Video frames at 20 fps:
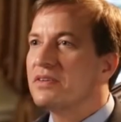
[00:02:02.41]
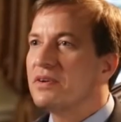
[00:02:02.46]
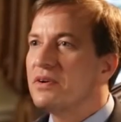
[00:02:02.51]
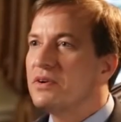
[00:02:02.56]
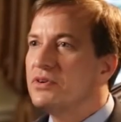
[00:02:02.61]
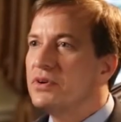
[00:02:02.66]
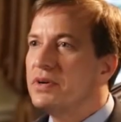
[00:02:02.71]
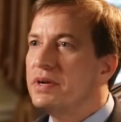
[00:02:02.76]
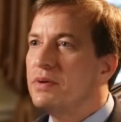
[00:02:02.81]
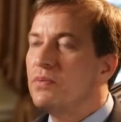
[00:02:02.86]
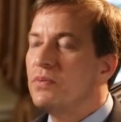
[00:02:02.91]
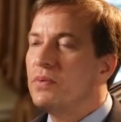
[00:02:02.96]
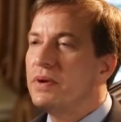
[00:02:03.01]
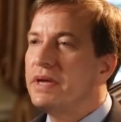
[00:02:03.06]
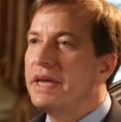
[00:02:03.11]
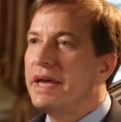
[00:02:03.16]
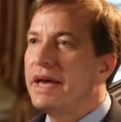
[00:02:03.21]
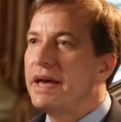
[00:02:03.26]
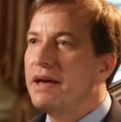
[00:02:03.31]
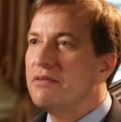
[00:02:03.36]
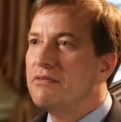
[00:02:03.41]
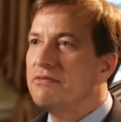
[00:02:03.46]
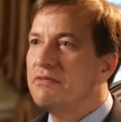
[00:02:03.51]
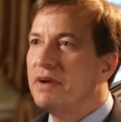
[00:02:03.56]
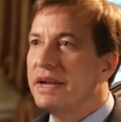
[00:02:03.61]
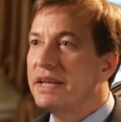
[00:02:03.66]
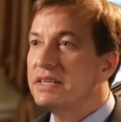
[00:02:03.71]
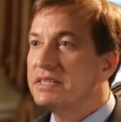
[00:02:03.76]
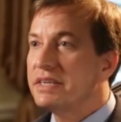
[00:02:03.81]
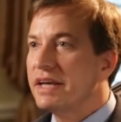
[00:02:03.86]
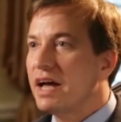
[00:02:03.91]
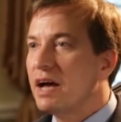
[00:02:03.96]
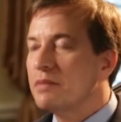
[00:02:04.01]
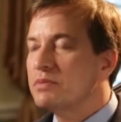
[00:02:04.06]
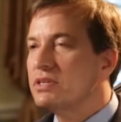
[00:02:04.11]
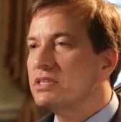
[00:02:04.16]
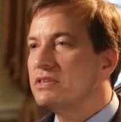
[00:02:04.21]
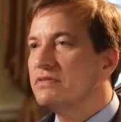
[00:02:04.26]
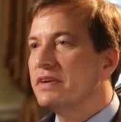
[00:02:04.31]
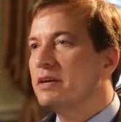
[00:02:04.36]
Surgery, we have financing
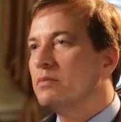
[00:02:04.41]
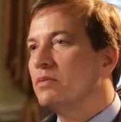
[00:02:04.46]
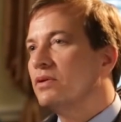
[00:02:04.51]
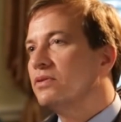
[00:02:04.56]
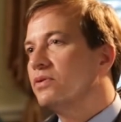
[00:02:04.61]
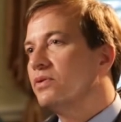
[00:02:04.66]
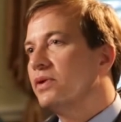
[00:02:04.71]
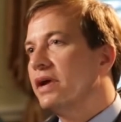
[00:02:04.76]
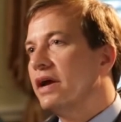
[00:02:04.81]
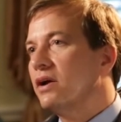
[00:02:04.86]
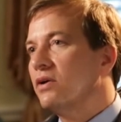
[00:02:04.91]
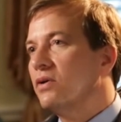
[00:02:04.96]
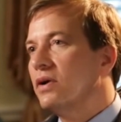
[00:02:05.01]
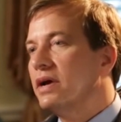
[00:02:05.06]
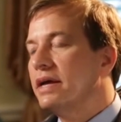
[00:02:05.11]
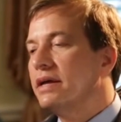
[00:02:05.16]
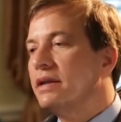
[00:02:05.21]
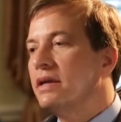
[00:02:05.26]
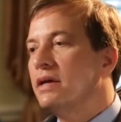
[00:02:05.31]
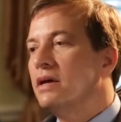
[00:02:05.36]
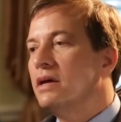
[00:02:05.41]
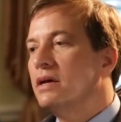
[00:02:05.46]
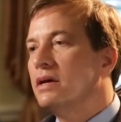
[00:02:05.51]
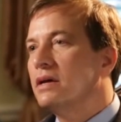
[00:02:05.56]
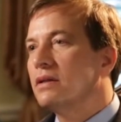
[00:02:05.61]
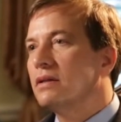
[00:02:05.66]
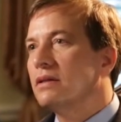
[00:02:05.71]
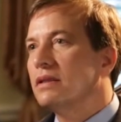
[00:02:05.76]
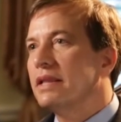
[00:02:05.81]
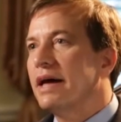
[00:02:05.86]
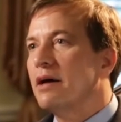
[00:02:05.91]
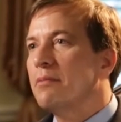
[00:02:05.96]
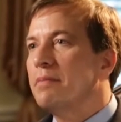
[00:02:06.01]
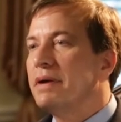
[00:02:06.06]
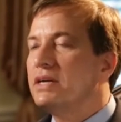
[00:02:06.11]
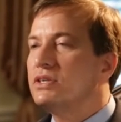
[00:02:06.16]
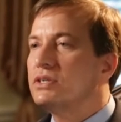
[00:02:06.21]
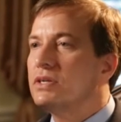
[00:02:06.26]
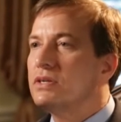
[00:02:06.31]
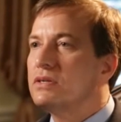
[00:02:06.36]
options available through CareCredit. We'll allow
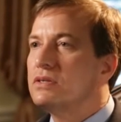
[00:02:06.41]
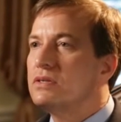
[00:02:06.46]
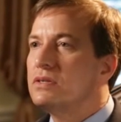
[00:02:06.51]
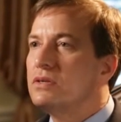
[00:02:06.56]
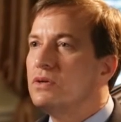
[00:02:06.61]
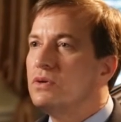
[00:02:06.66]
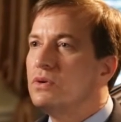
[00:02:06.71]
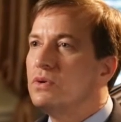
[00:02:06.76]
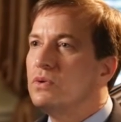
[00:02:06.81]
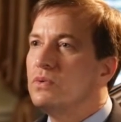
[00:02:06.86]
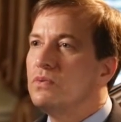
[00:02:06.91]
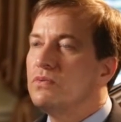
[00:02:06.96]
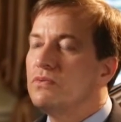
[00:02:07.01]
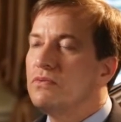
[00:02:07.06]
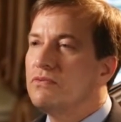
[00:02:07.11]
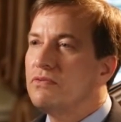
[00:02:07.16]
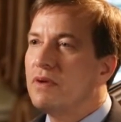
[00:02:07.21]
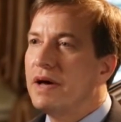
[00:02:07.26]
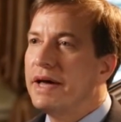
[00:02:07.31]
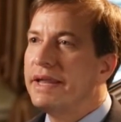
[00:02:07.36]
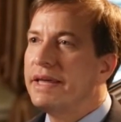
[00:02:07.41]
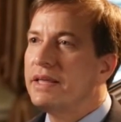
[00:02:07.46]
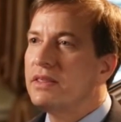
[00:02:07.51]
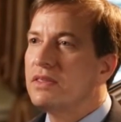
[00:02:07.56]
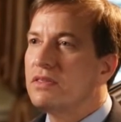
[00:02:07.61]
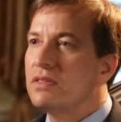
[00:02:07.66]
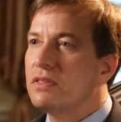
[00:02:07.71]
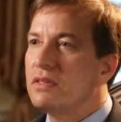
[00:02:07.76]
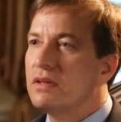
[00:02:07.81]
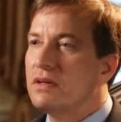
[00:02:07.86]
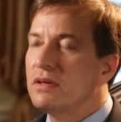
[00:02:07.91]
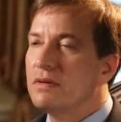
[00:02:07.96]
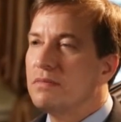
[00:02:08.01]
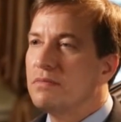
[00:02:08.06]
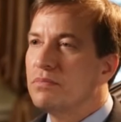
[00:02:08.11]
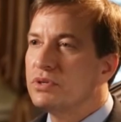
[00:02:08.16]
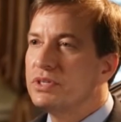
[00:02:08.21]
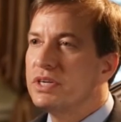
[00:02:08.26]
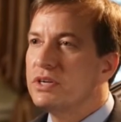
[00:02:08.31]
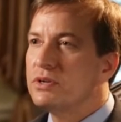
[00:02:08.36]
patients to finance
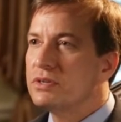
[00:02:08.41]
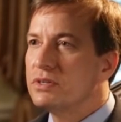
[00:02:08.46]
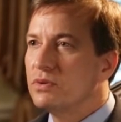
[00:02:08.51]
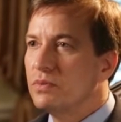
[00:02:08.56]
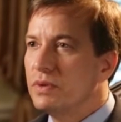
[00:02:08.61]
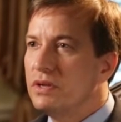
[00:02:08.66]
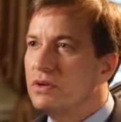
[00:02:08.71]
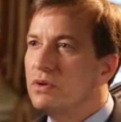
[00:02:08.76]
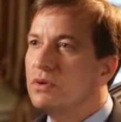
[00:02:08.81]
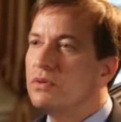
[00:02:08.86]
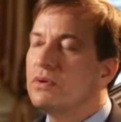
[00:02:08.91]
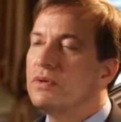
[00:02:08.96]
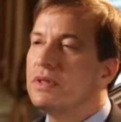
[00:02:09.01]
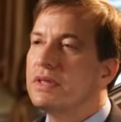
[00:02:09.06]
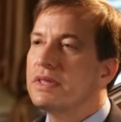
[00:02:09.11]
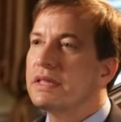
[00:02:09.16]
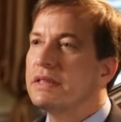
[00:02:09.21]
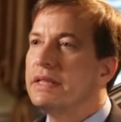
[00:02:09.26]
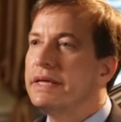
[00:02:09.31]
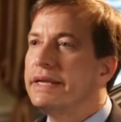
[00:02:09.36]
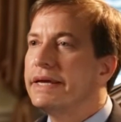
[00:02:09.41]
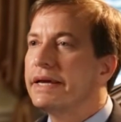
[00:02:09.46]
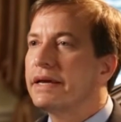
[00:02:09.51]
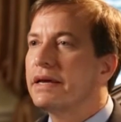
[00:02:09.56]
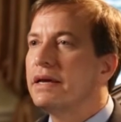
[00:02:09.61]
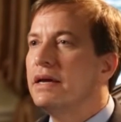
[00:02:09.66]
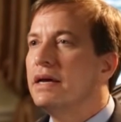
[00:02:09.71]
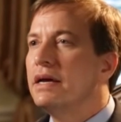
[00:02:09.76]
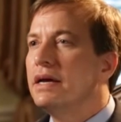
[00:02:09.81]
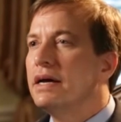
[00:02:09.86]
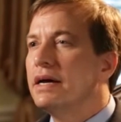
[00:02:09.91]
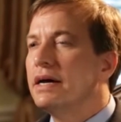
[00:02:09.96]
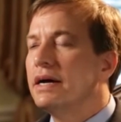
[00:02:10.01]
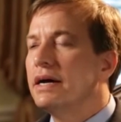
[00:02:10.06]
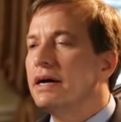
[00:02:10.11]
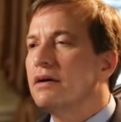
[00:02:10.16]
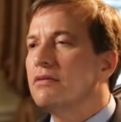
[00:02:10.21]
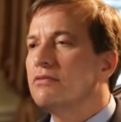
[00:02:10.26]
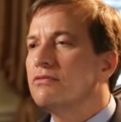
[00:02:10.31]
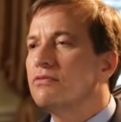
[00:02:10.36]
the procedures that we do through this clinic
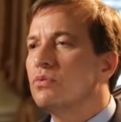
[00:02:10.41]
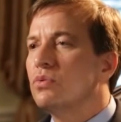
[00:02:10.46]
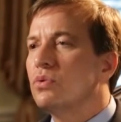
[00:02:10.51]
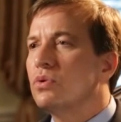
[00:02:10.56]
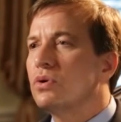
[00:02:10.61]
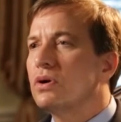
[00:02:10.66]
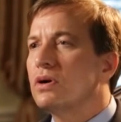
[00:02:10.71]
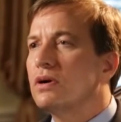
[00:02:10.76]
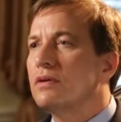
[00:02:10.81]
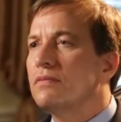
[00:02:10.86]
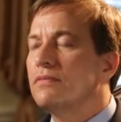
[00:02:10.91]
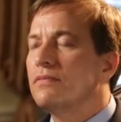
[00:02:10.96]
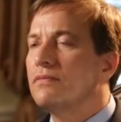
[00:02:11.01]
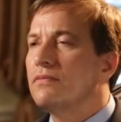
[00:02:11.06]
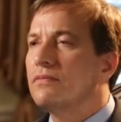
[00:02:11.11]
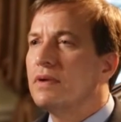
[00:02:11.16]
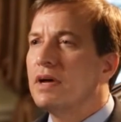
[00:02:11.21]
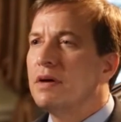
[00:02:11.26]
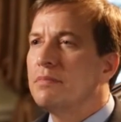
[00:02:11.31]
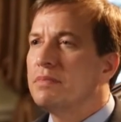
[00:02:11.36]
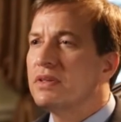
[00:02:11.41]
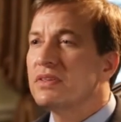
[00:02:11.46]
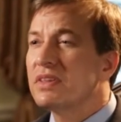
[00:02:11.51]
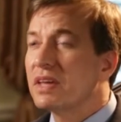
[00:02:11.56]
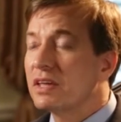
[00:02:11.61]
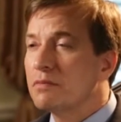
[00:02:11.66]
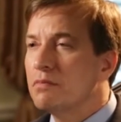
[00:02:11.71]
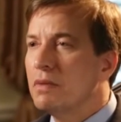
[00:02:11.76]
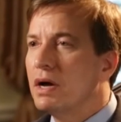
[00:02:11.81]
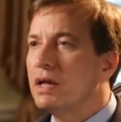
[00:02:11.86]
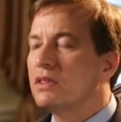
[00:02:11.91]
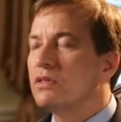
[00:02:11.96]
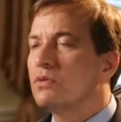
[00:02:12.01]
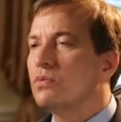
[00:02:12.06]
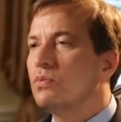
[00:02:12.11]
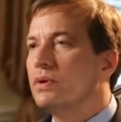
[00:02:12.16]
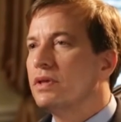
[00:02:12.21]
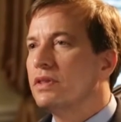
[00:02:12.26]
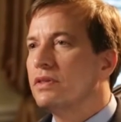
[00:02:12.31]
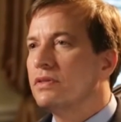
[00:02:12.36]
for up to 6
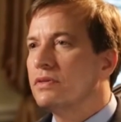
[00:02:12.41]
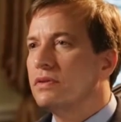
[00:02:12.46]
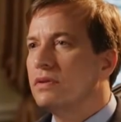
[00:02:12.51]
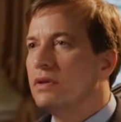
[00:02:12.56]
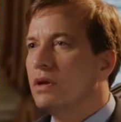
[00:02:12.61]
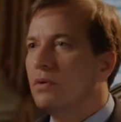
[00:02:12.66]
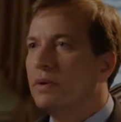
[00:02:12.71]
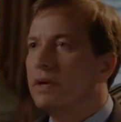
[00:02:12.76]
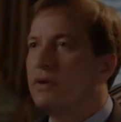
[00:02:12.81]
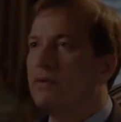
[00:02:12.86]
months with no